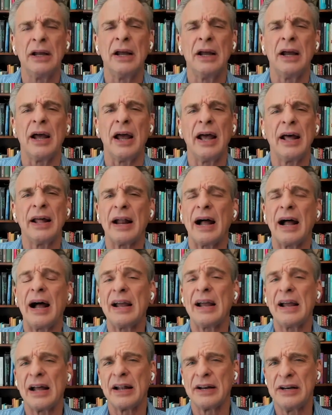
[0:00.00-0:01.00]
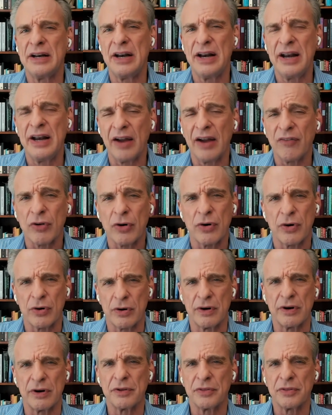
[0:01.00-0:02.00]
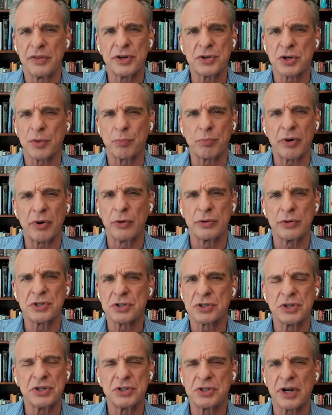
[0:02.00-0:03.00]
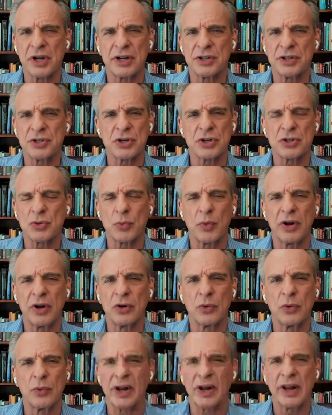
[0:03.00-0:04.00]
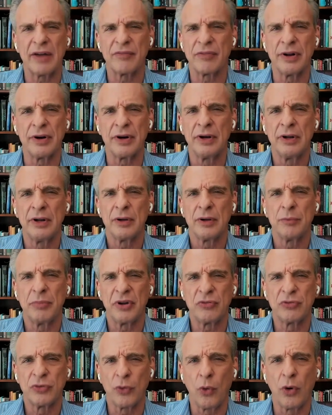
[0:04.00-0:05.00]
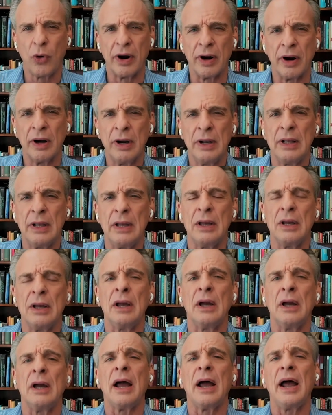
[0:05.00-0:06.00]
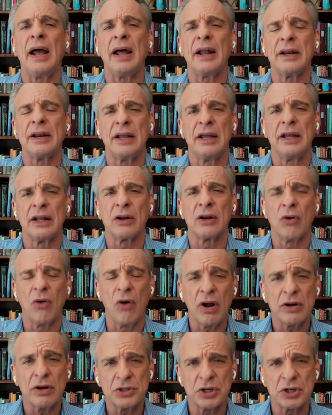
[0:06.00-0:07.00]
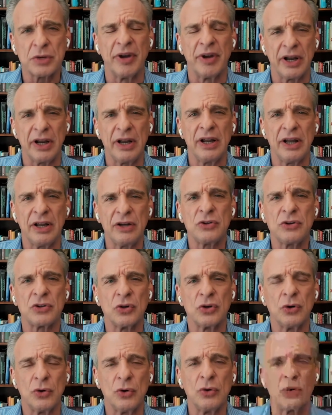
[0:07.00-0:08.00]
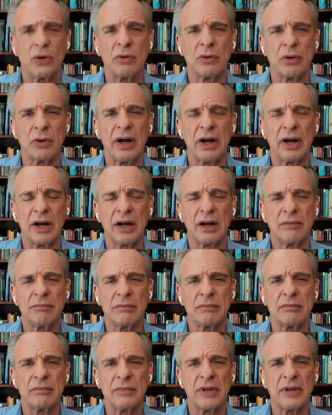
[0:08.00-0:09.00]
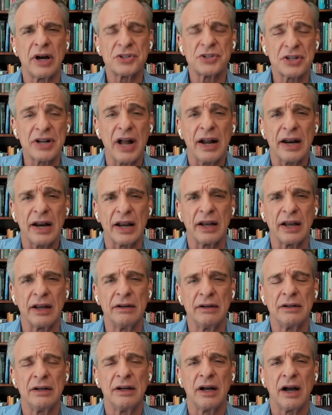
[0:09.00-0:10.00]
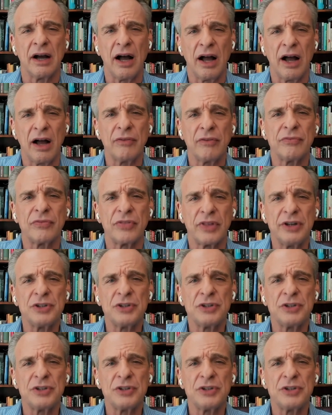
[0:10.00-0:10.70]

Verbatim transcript: And I had never heard this approach to Genesis 1 to 11 before. And it launched me into um, a study of these